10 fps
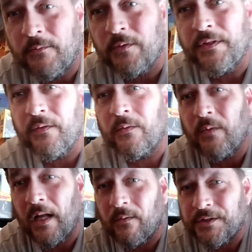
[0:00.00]
most of them
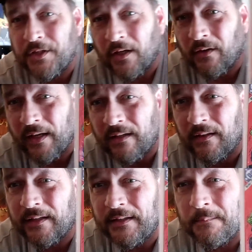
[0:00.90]
when I was younger. I
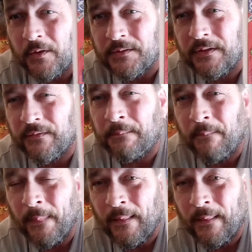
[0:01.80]
collected most of them.